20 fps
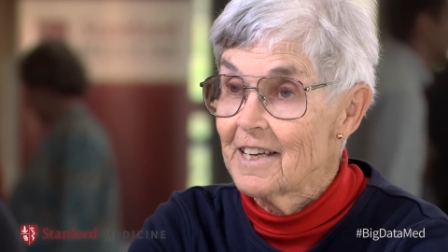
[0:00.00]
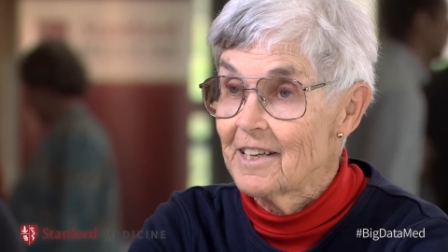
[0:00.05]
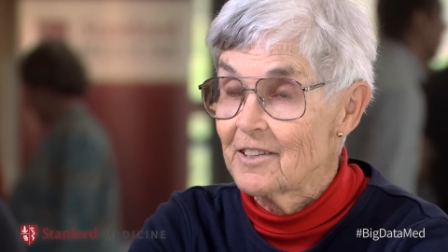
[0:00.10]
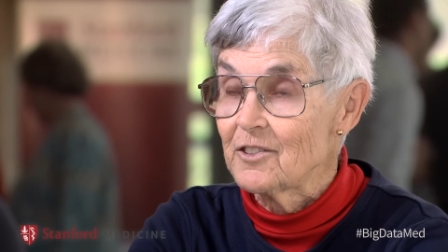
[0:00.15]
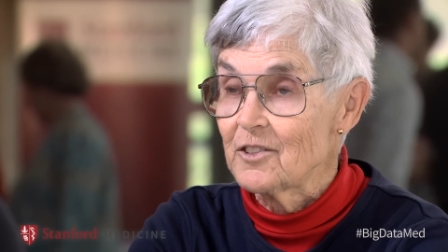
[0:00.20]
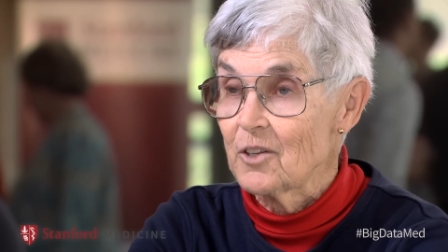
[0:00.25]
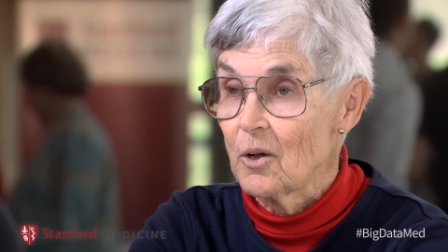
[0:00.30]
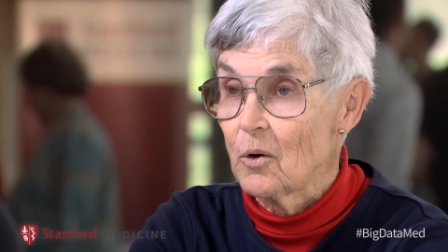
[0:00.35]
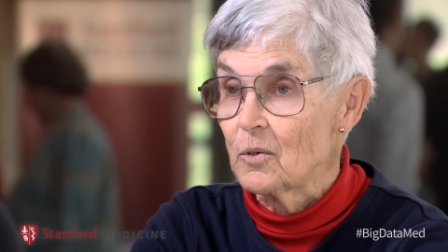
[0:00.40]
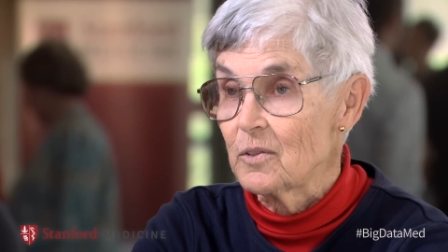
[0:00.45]
And
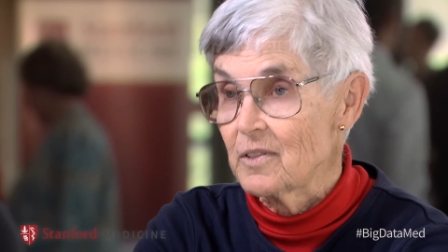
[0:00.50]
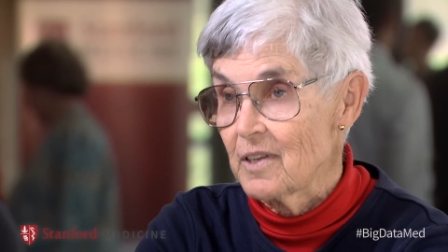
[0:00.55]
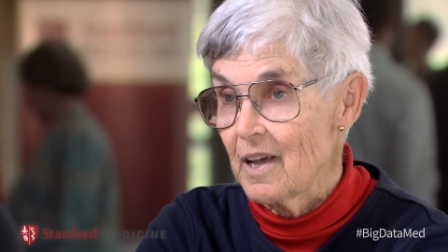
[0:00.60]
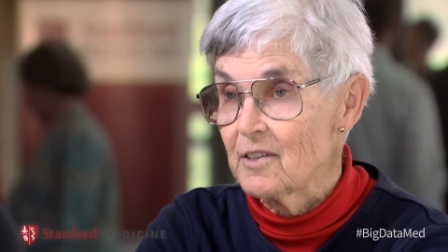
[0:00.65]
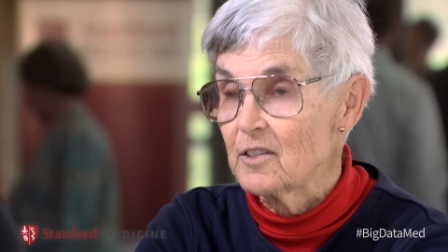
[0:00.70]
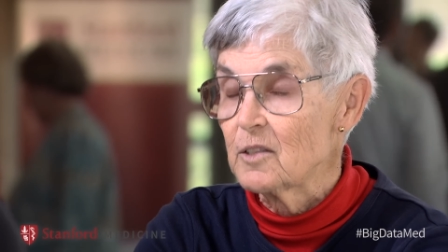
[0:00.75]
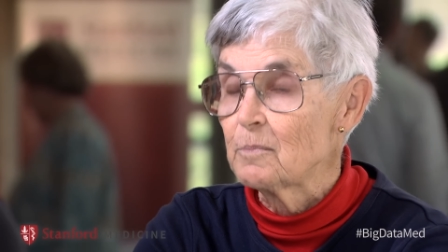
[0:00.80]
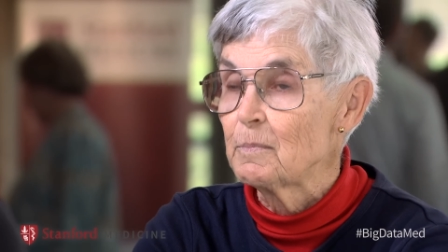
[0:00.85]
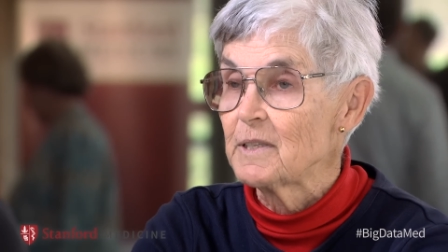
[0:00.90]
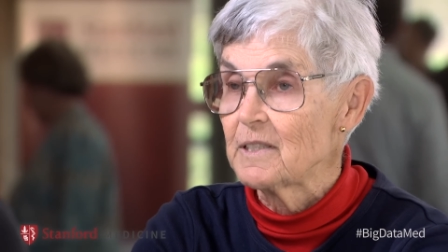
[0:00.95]
so
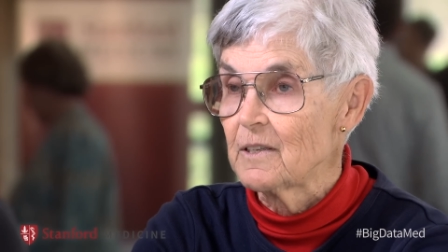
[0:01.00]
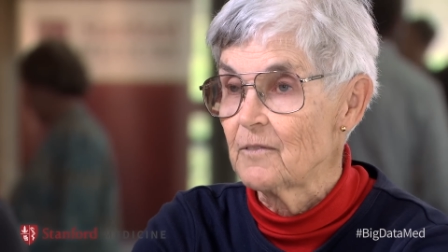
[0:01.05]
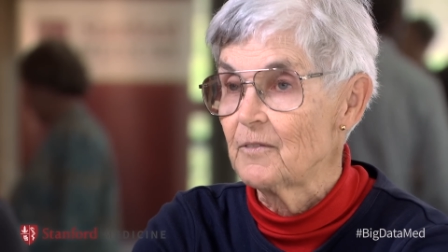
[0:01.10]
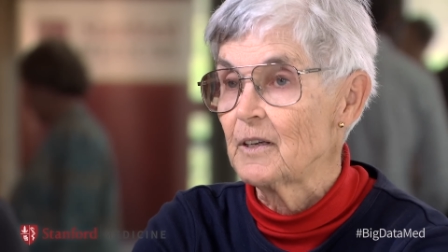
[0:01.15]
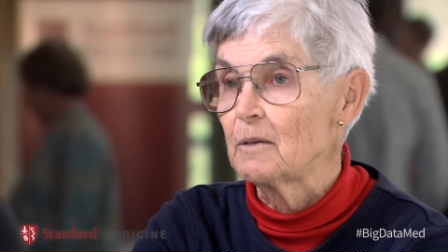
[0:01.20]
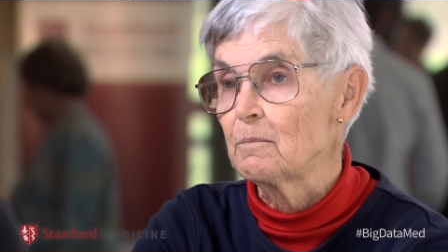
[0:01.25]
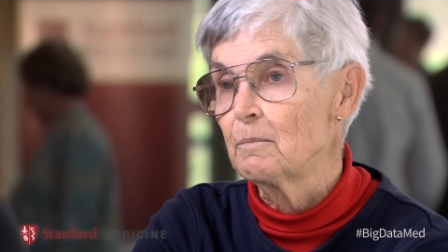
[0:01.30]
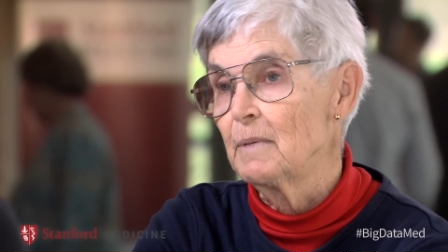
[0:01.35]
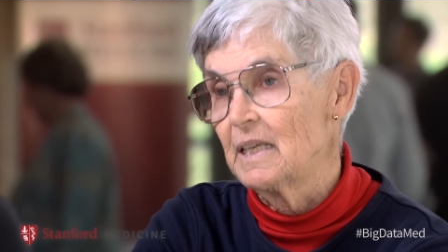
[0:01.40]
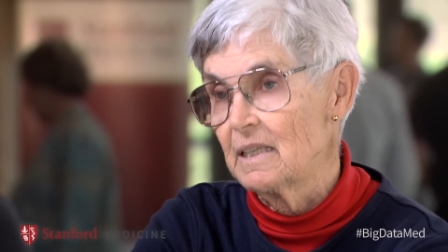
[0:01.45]

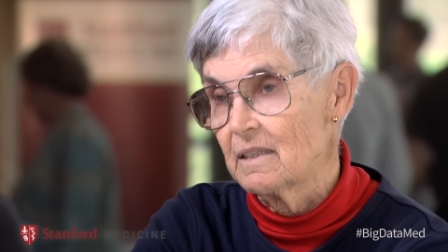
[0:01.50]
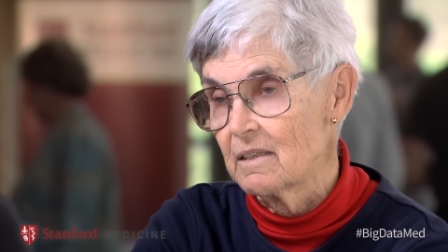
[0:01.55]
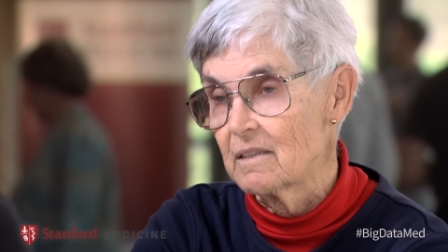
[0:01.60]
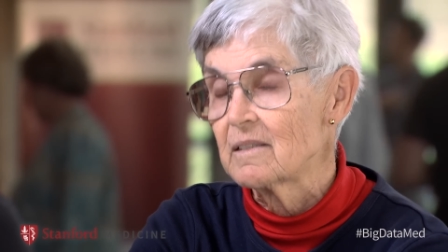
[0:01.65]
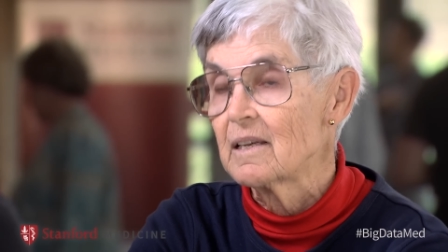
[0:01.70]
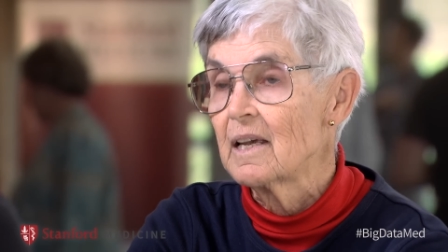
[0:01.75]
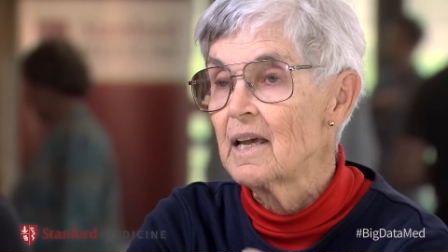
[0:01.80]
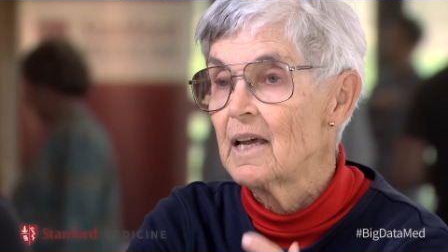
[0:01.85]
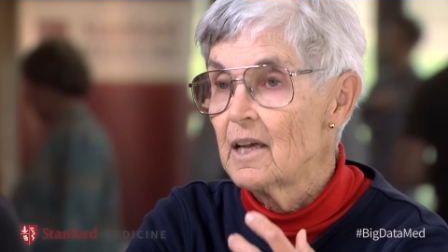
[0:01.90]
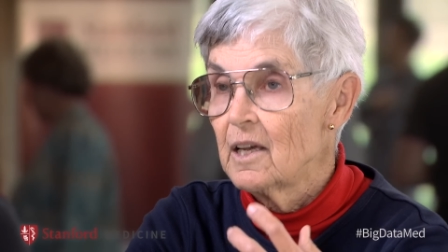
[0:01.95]
site-specific means